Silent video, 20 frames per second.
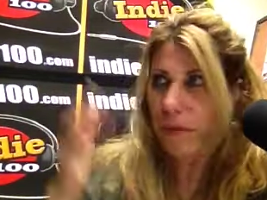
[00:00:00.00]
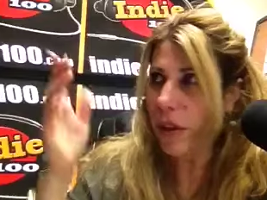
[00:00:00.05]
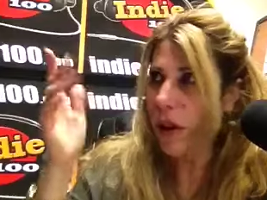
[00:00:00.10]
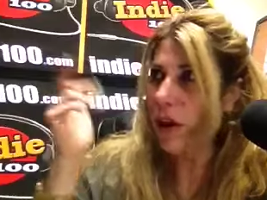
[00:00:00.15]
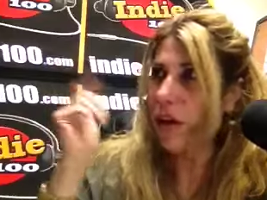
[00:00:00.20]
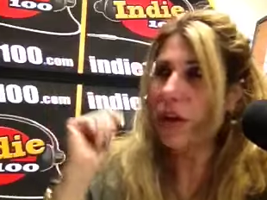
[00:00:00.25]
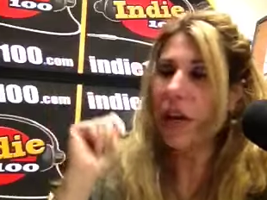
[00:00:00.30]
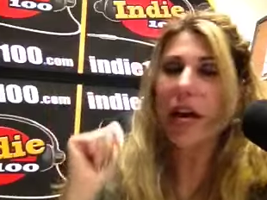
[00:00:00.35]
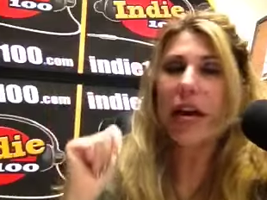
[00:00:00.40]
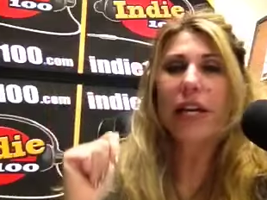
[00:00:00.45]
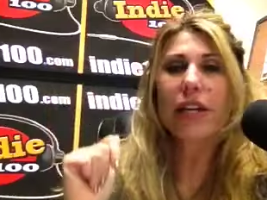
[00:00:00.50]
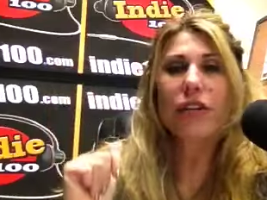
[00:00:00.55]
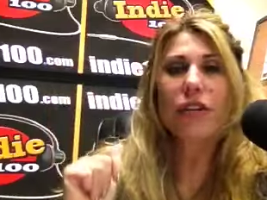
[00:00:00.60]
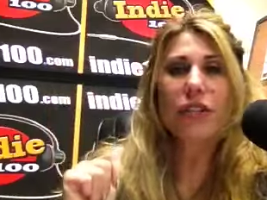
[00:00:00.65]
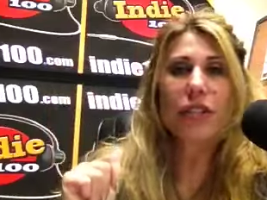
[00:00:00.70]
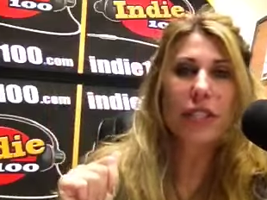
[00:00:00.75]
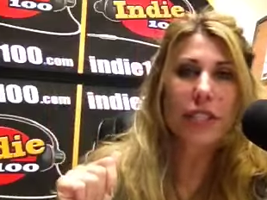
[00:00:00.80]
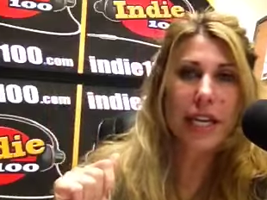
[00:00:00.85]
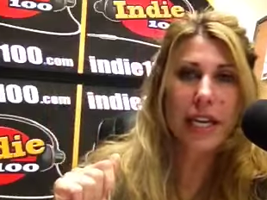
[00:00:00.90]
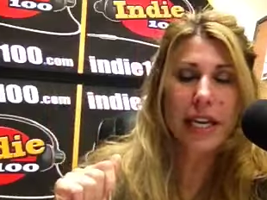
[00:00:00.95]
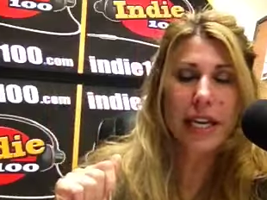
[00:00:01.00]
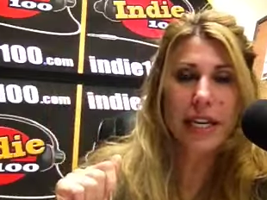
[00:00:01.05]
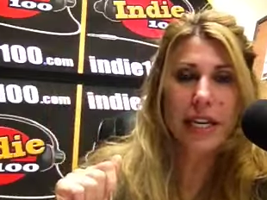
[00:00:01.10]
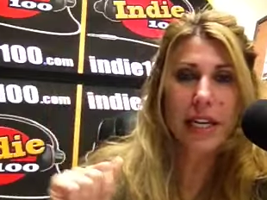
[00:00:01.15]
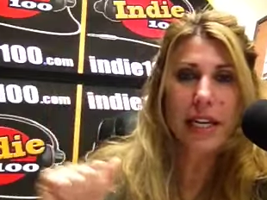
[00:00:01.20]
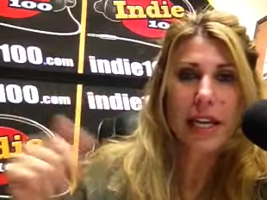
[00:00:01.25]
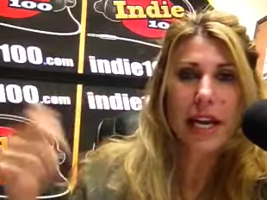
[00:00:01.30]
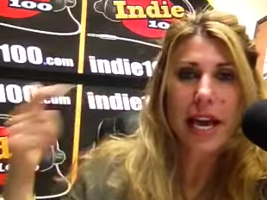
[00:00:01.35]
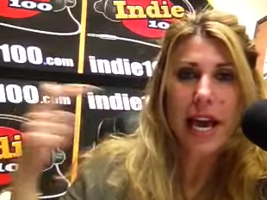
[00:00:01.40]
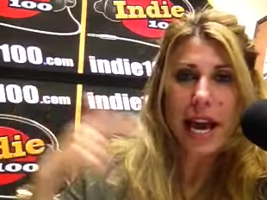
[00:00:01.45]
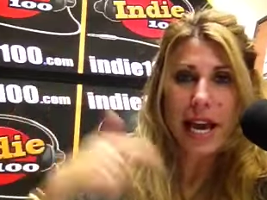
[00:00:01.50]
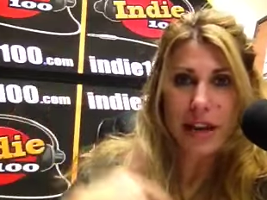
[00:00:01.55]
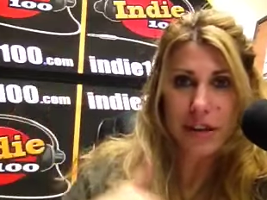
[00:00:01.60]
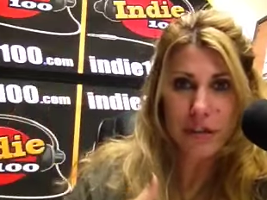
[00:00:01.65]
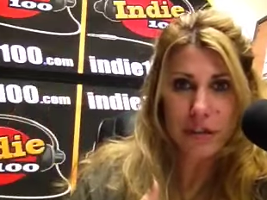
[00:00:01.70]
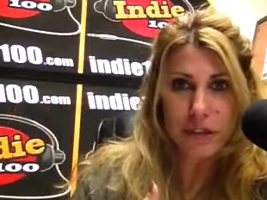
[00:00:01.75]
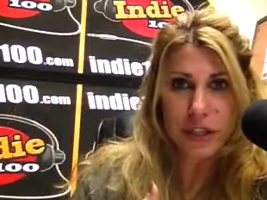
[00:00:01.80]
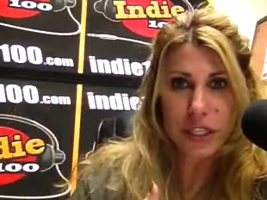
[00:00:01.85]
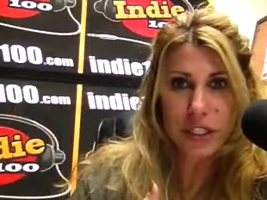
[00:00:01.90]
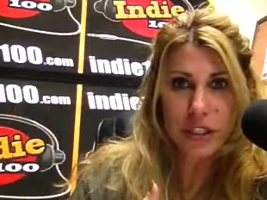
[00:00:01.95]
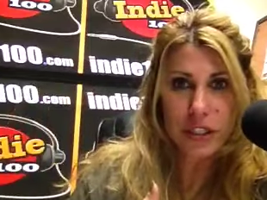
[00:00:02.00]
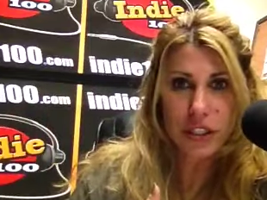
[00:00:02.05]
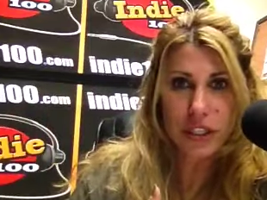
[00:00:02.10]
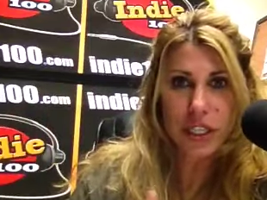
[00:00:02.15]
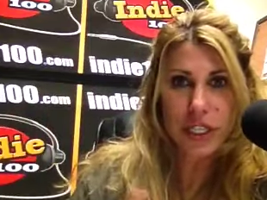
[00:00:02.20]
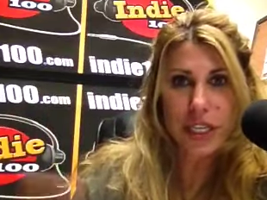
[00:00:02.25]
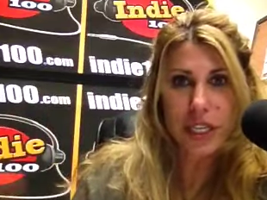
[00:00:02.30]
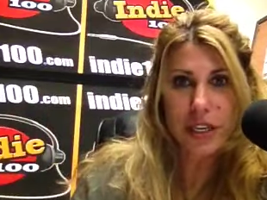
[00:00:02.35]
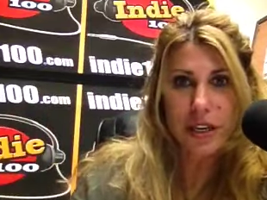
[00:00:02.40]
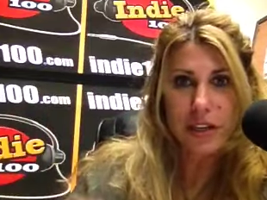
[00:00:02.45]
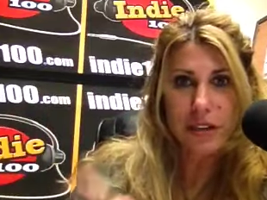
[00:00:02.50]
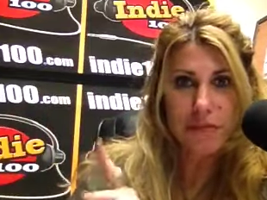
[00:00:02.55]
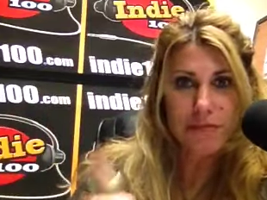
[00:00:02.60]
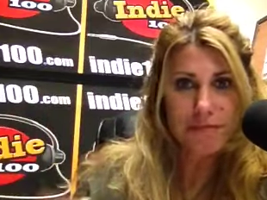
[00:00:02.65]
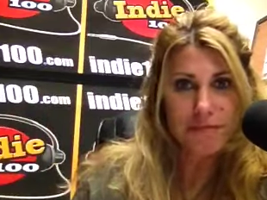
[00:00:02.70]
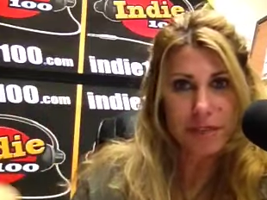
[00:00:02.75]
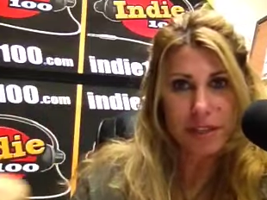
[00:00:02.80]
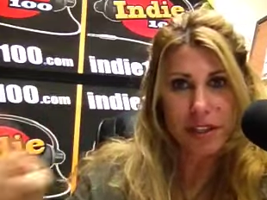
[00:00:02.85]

Okay, you're sticking and it feels good here.